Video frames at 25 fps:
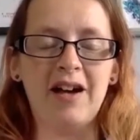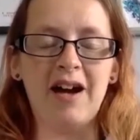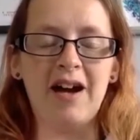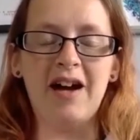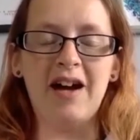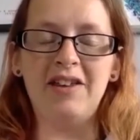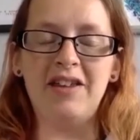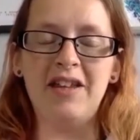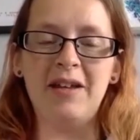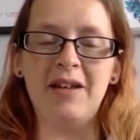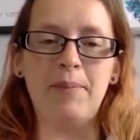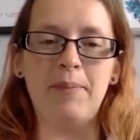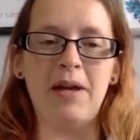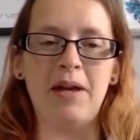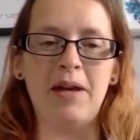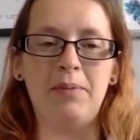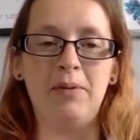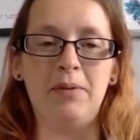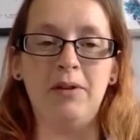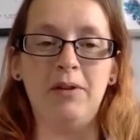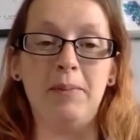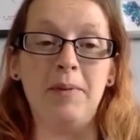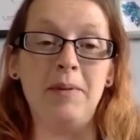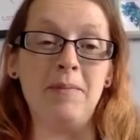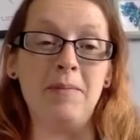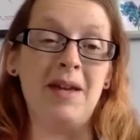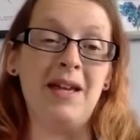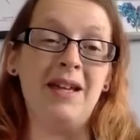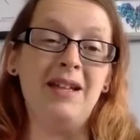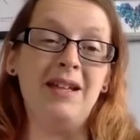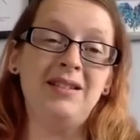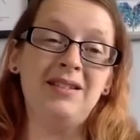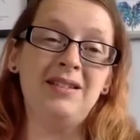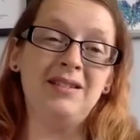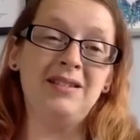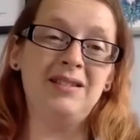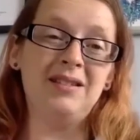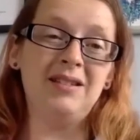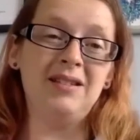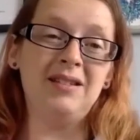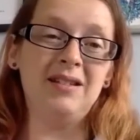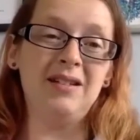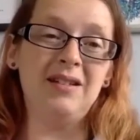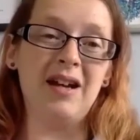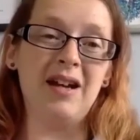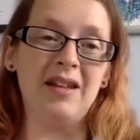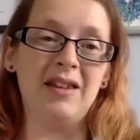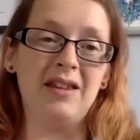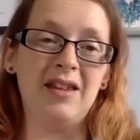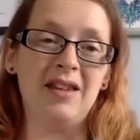I think people will be missed.
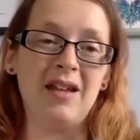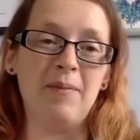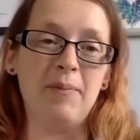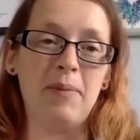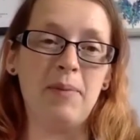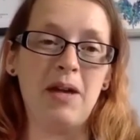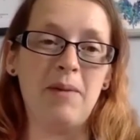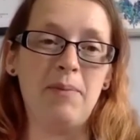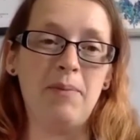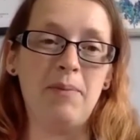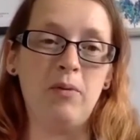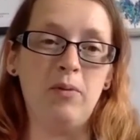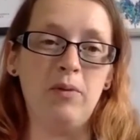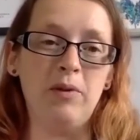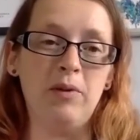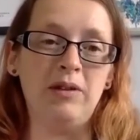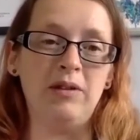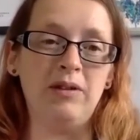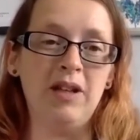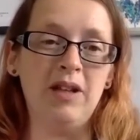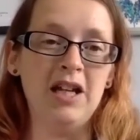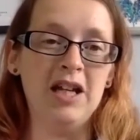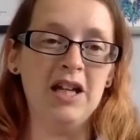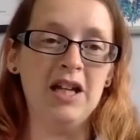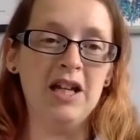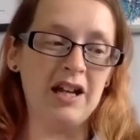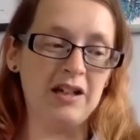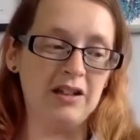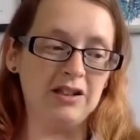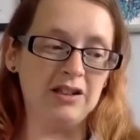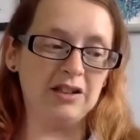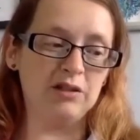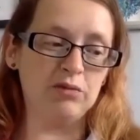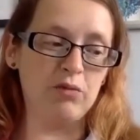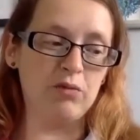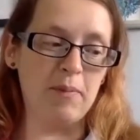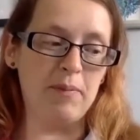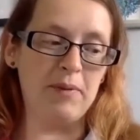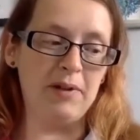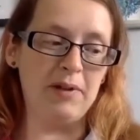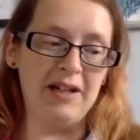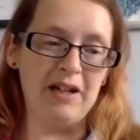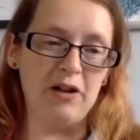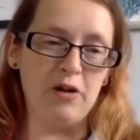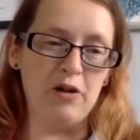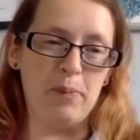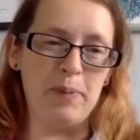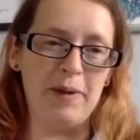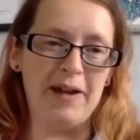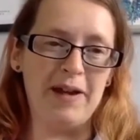I think people will kind of swab a
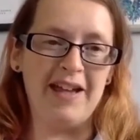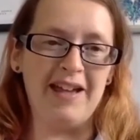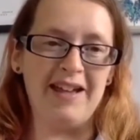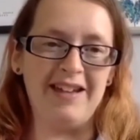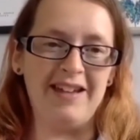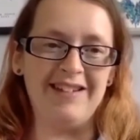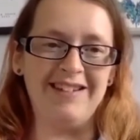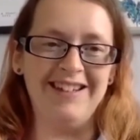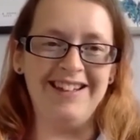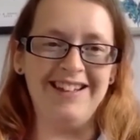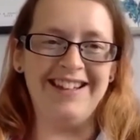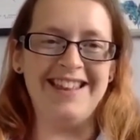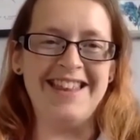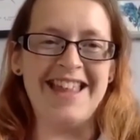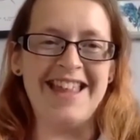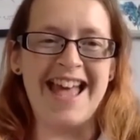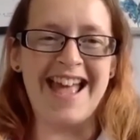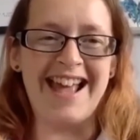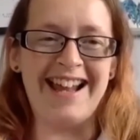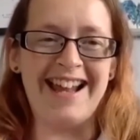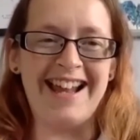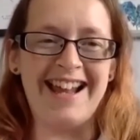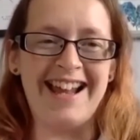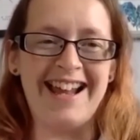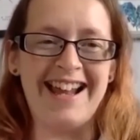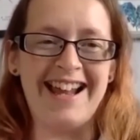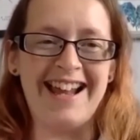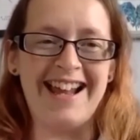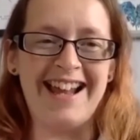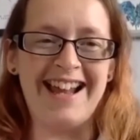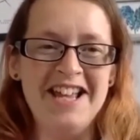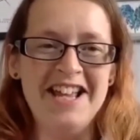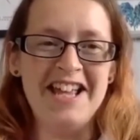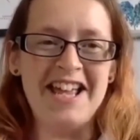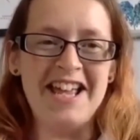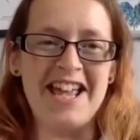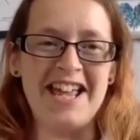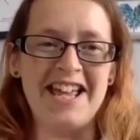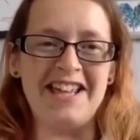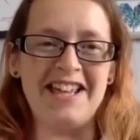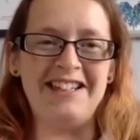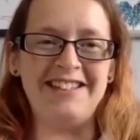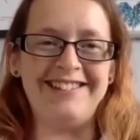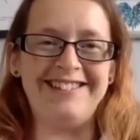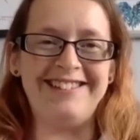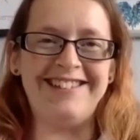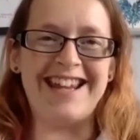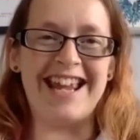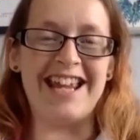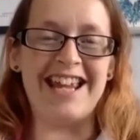little bit and then it
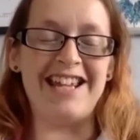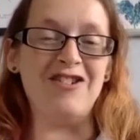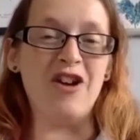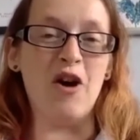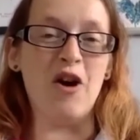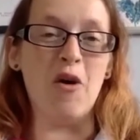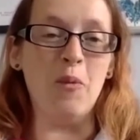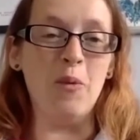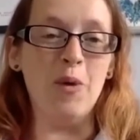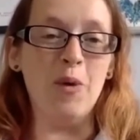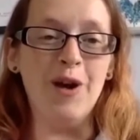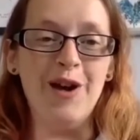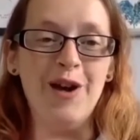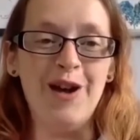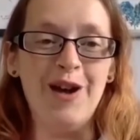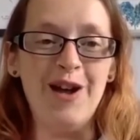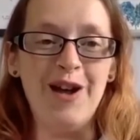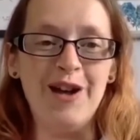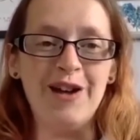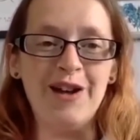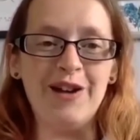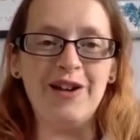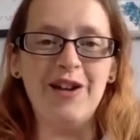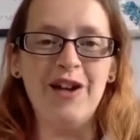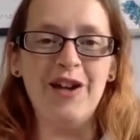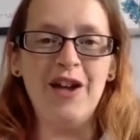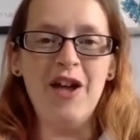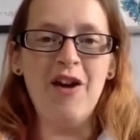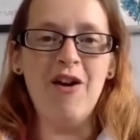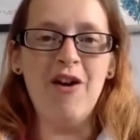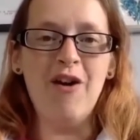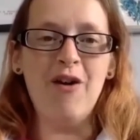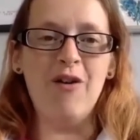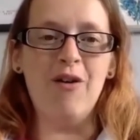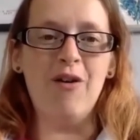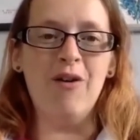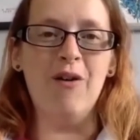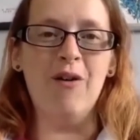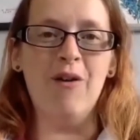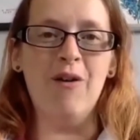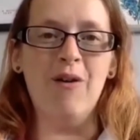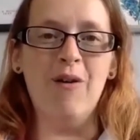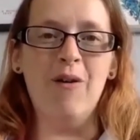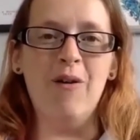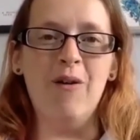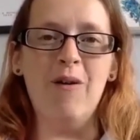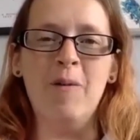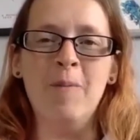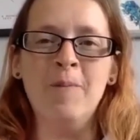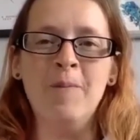not work,
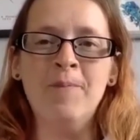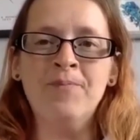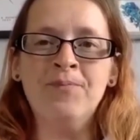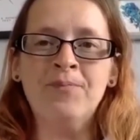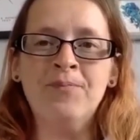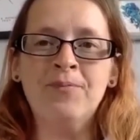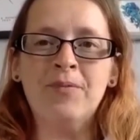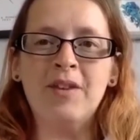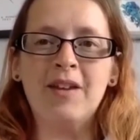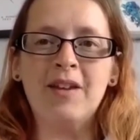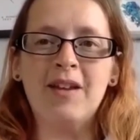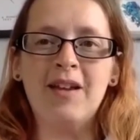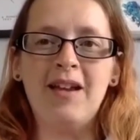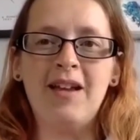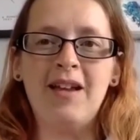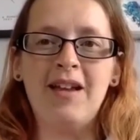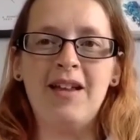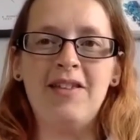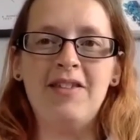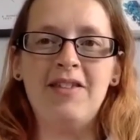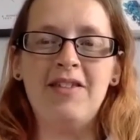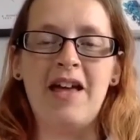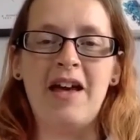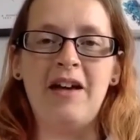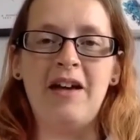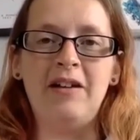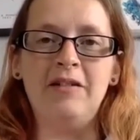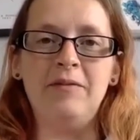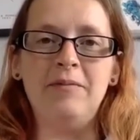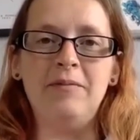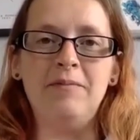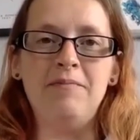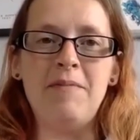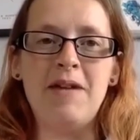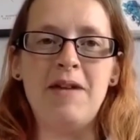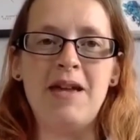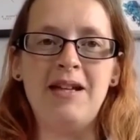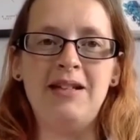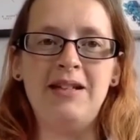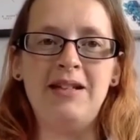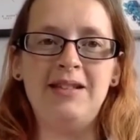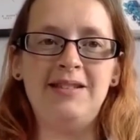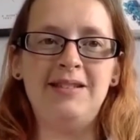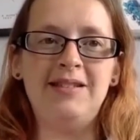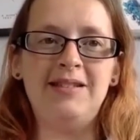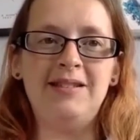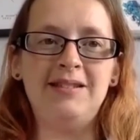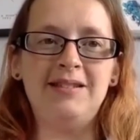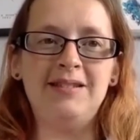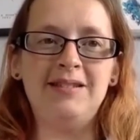or they'll
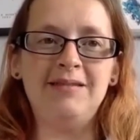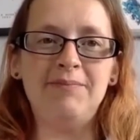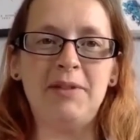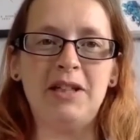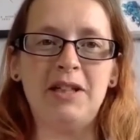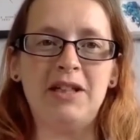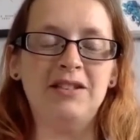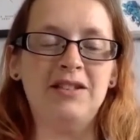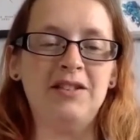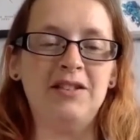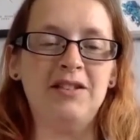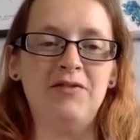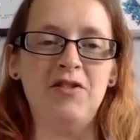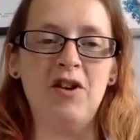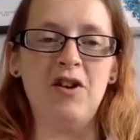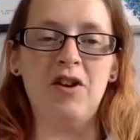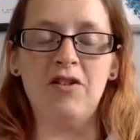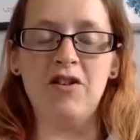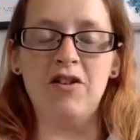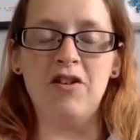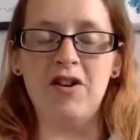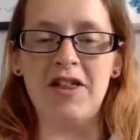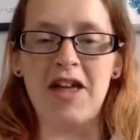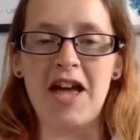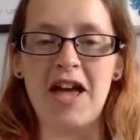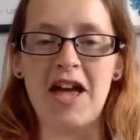miss because they've not got